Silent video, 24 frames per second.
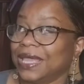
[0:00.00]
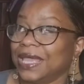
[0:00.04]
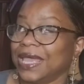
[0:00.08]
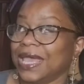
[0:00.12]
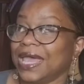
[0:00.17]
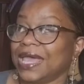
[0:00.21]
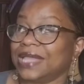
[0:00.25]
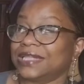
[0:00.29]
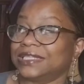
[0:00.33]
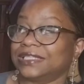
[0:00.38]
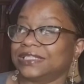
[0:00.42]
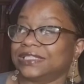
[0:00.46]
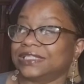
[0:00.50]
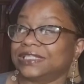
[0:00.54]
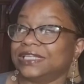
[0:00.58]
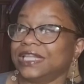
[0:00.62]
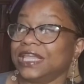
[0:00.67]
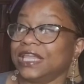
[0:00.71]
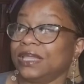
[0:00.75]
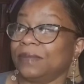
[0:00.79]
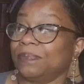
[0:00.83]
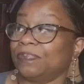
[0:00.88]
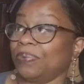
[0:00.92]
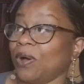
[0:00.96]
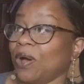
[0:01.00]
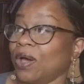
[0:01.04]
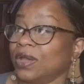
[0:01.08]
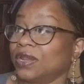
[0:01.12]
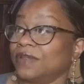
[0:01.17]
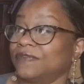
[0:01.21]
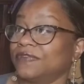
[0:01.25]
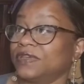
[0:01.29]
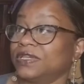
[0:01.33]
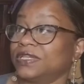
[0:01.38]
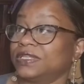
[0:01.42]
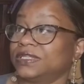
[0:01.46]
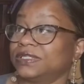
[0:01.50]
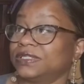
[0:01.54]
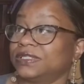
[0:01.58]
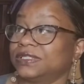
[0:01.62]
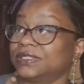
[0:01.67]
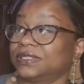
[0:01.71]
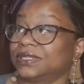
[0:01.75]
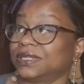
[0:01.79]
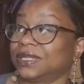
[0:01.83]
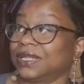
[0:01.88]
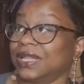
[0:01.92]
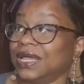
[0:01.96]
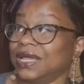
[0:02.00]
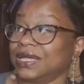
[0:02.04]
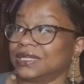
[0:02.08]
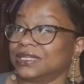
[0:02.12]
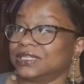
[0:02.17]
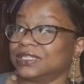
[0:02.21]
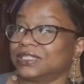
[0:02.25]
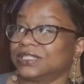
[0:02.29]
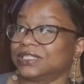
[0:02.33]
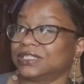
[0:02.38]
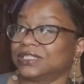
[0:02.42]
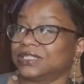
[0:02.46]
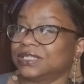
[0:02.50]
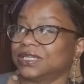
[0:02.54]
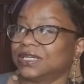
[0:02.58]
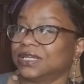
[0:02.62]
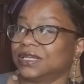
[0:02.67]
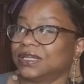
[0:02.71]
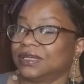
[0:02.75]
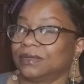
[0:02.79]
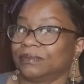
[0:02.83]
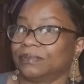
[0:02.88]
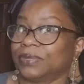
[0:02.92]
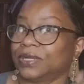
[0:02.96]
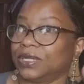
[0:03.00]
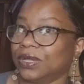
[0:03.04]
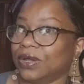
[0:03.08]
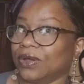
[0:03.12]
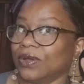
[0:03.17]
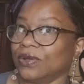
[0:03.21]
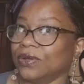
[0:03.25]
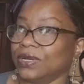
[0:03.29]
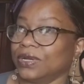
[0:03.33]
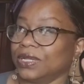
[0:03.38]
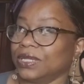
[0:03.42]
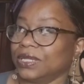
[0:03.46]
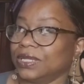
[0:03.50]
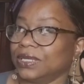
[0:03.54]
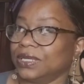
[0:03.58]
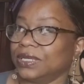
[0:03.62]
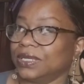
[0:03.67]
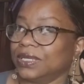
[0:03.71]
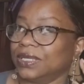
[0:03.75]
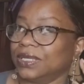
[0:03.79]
and sneak part of his lunch, but he heard it.